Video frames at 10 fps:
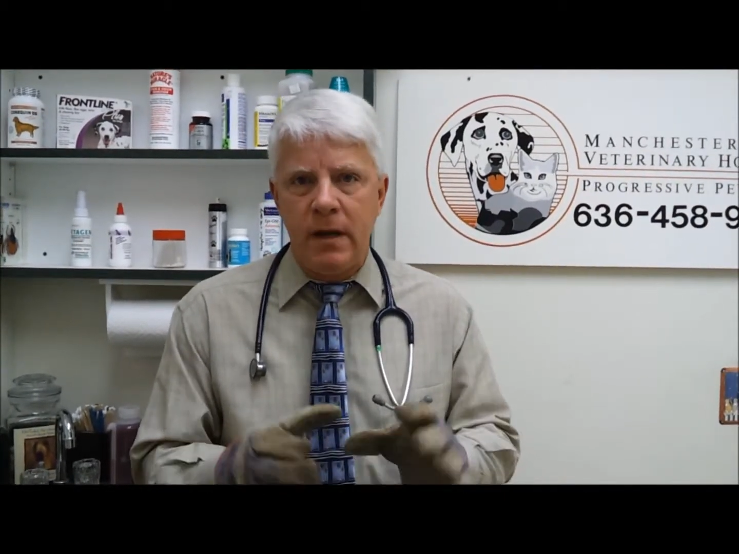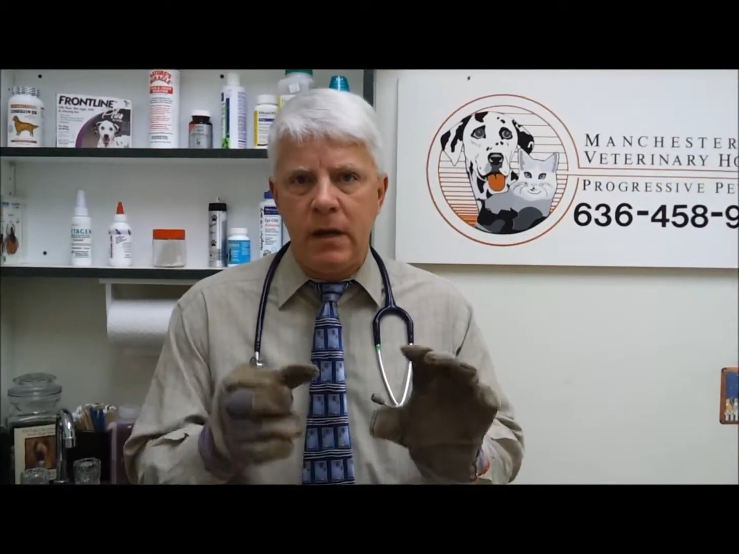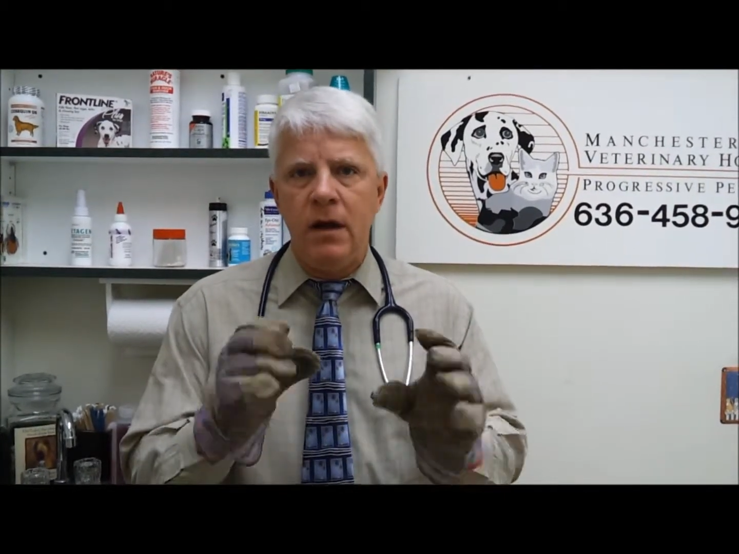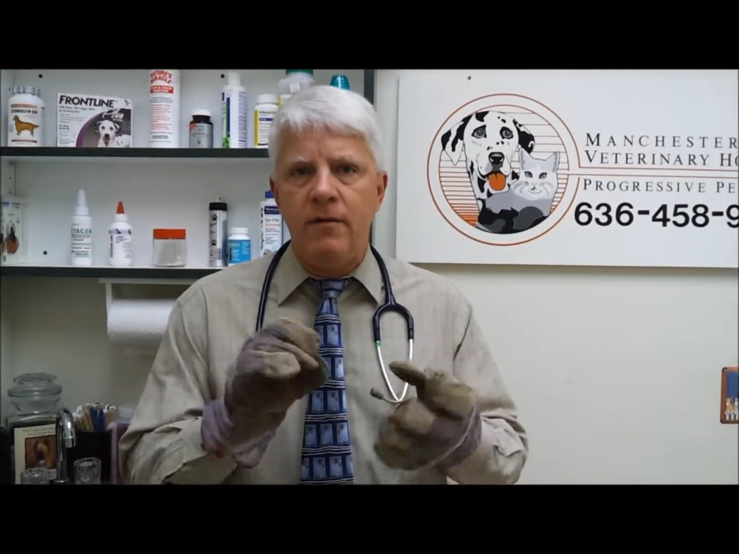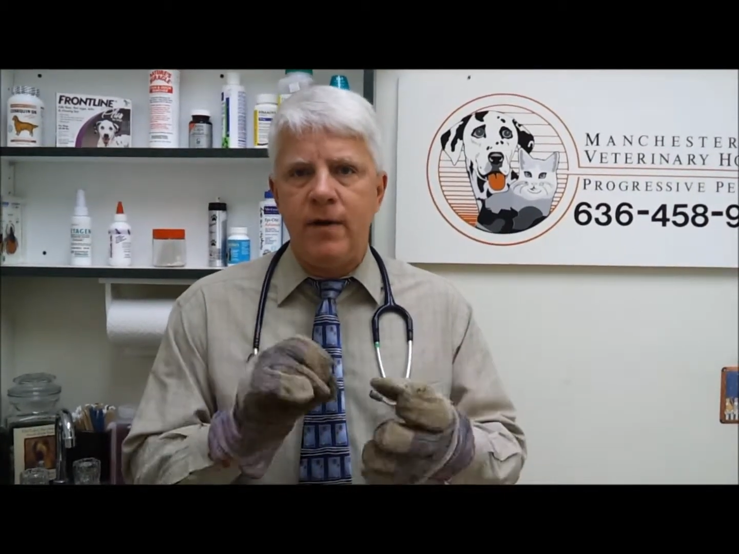
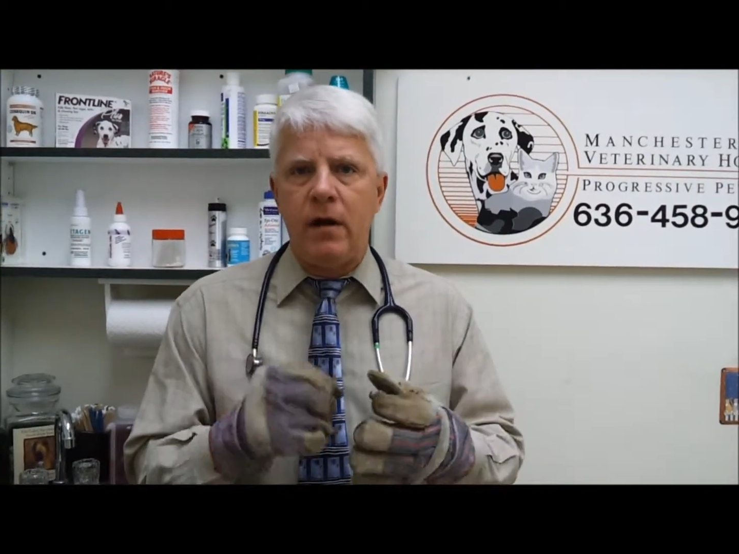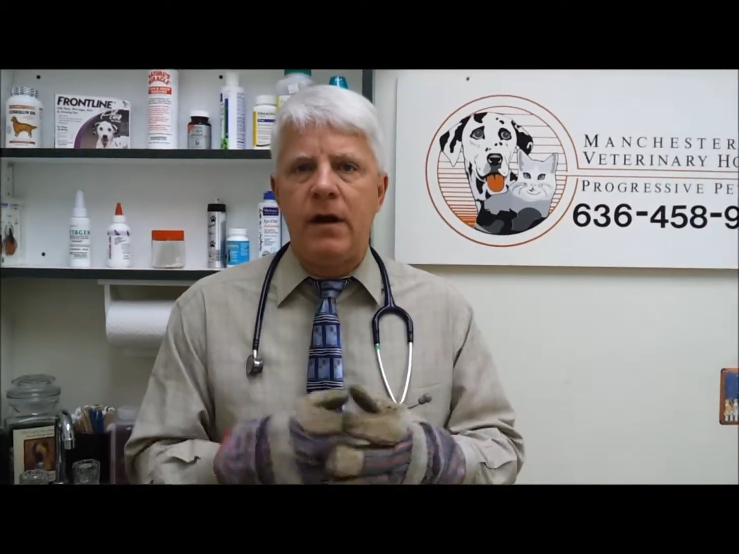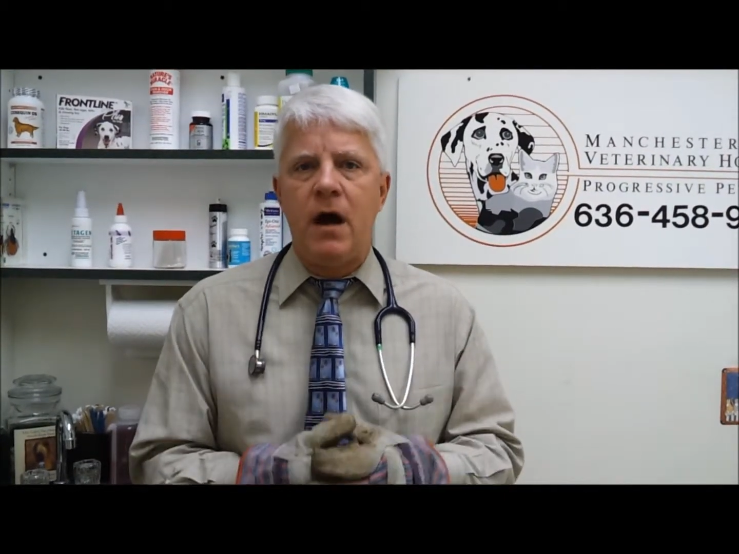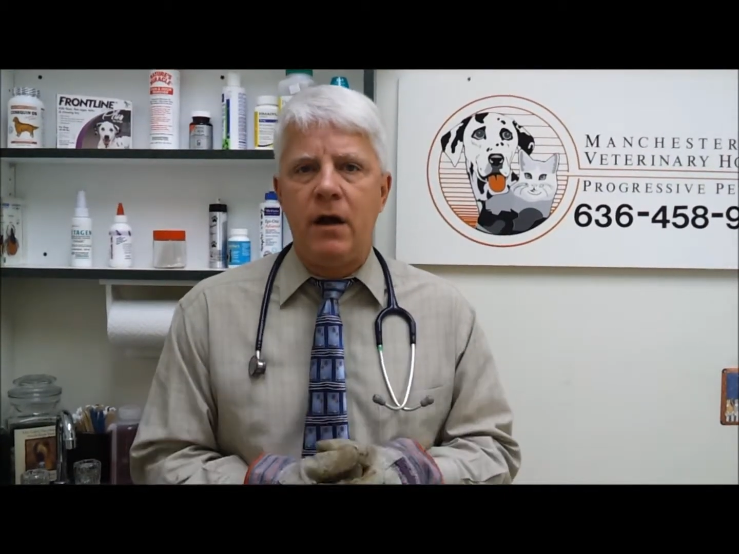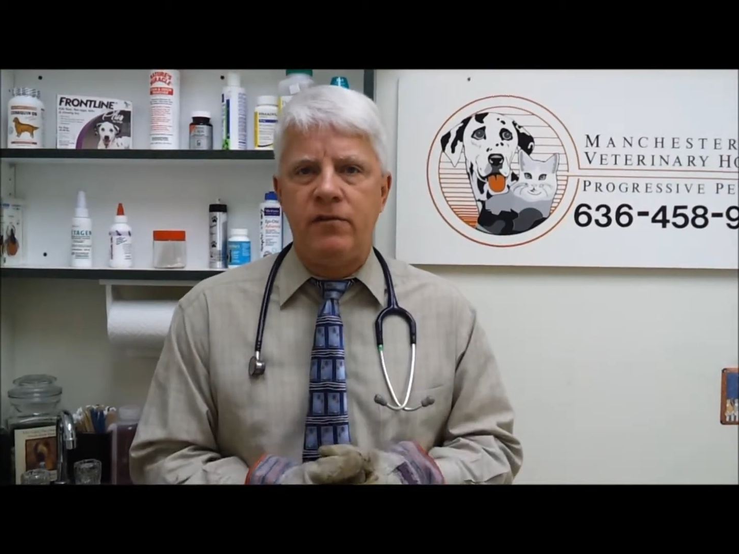be
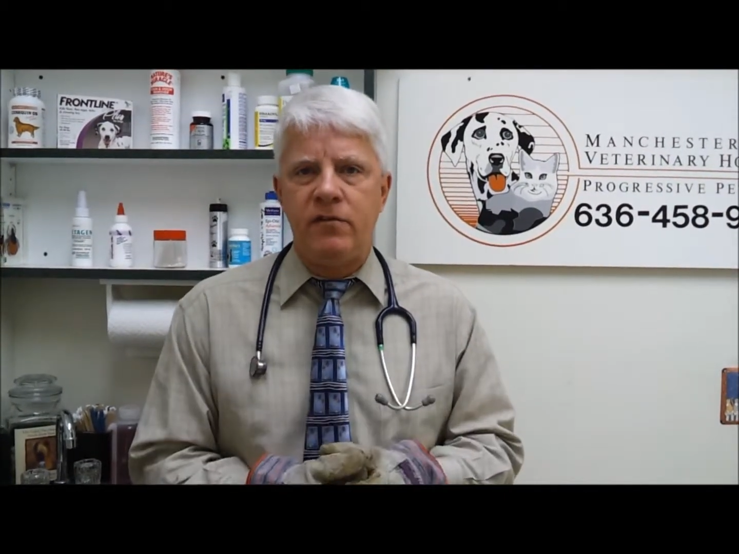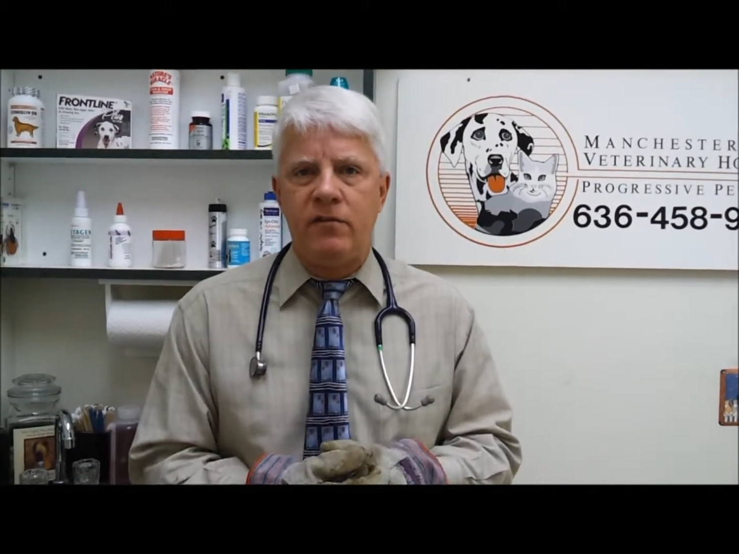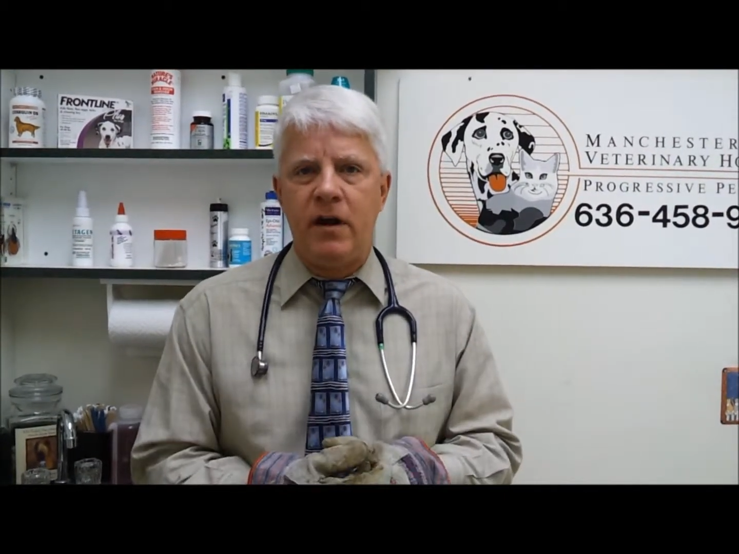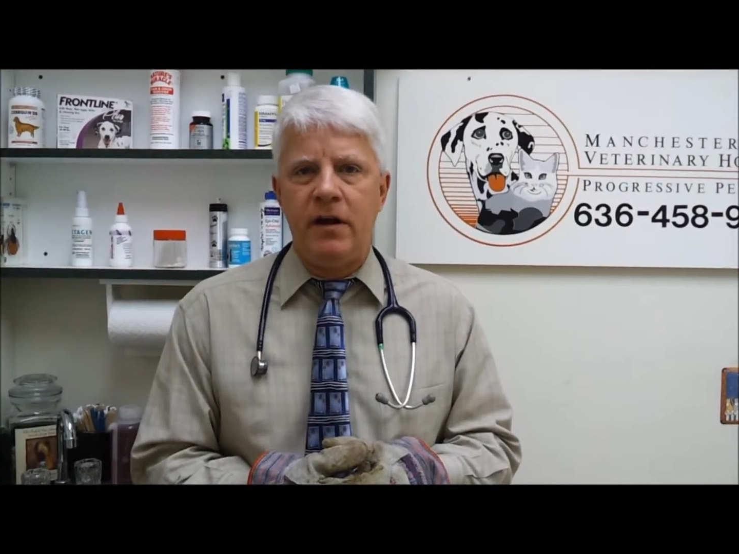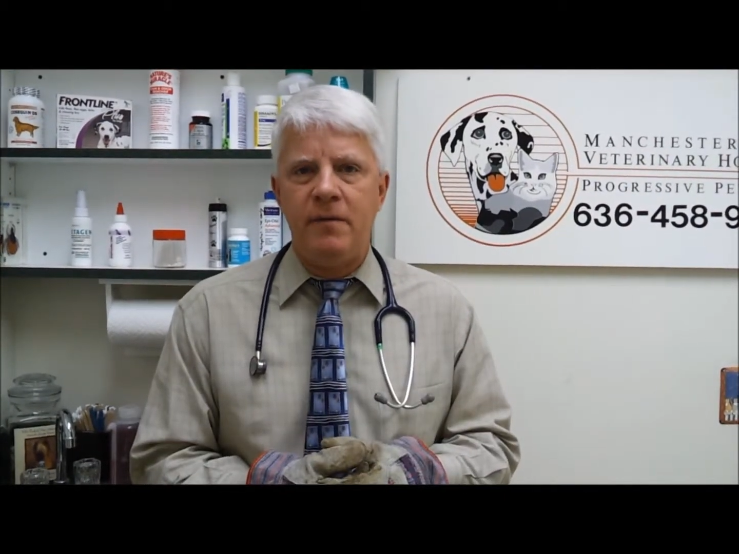very
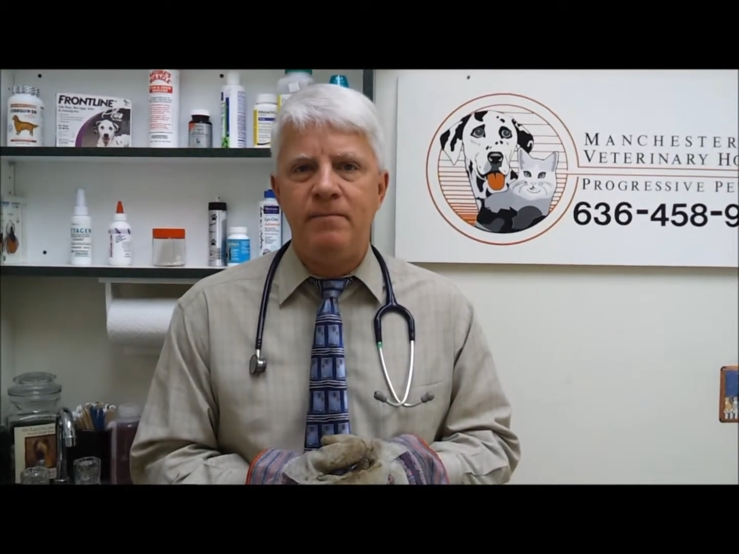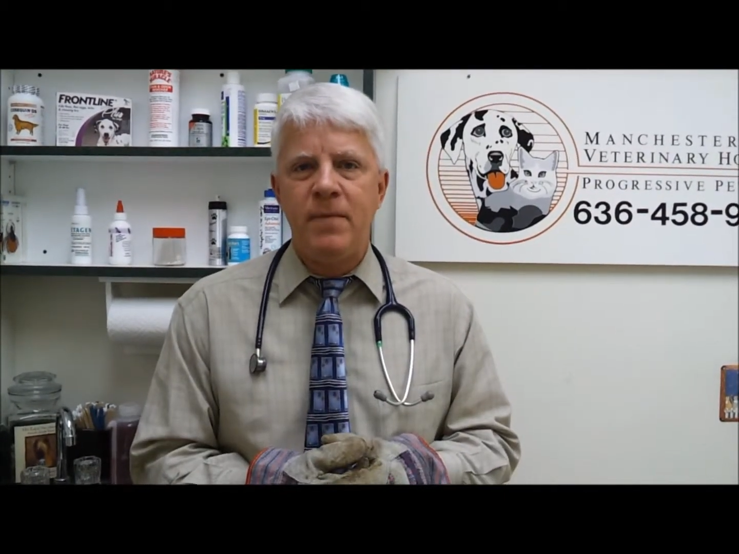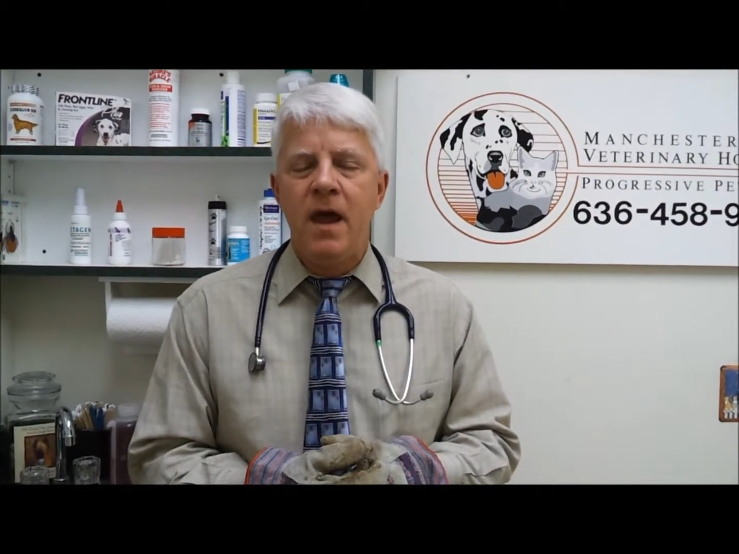concentrated.